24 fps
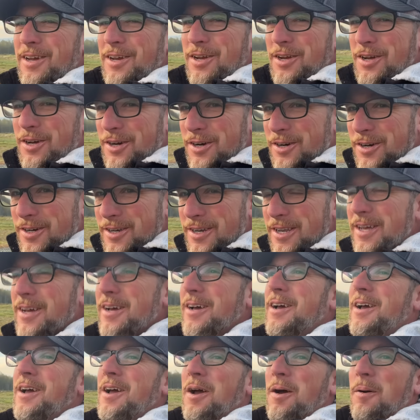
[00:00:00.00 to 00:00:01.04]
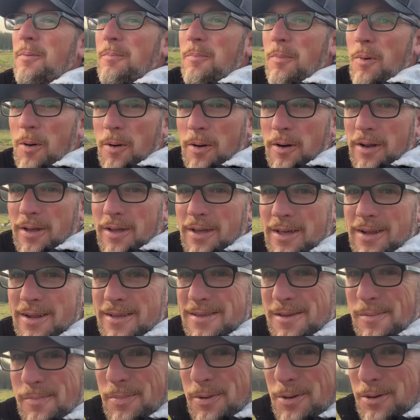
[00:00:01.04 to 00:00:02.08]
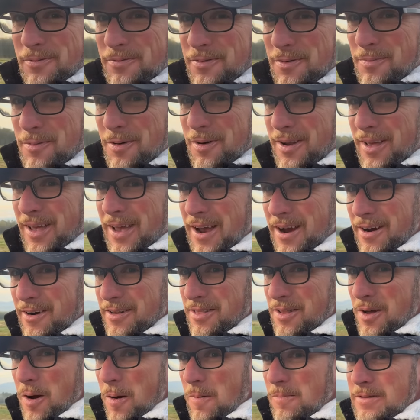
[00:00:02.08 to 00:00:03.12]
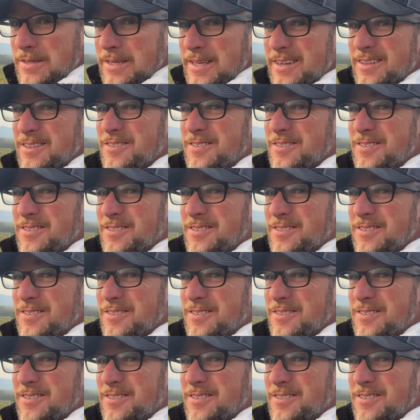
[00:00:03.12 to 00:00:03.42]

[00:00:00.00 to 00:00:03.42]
Good morning. It is a beautiful morning here in the homestead.